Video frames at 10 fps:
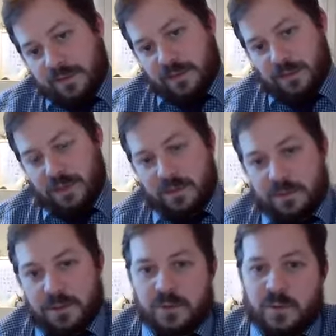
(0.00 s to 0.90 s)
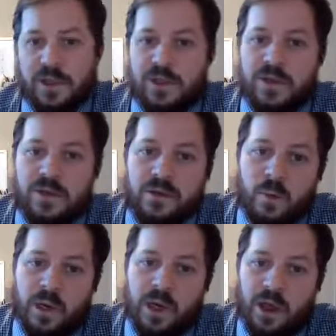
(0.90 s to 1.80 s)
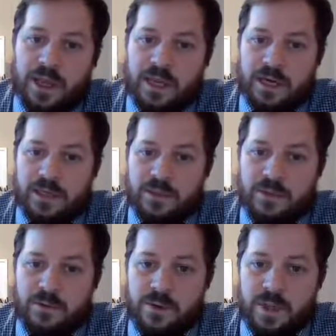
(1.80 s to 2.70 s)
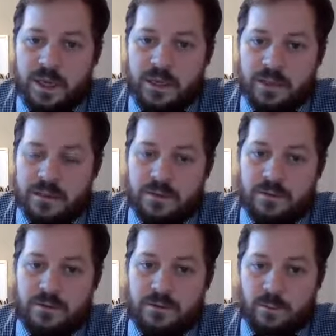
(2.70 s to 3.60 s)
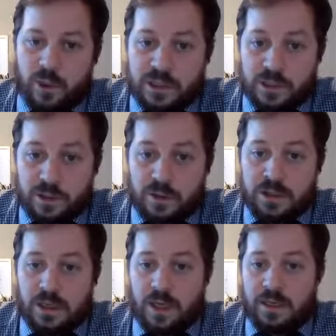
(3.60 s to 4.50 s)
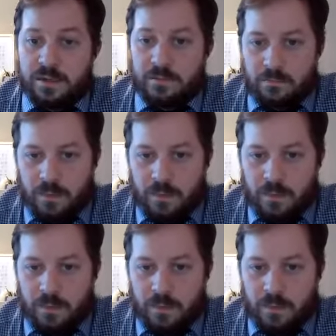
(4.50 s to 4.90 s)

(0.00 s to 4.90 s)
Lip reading: are similes because we're likening two things, what his looks like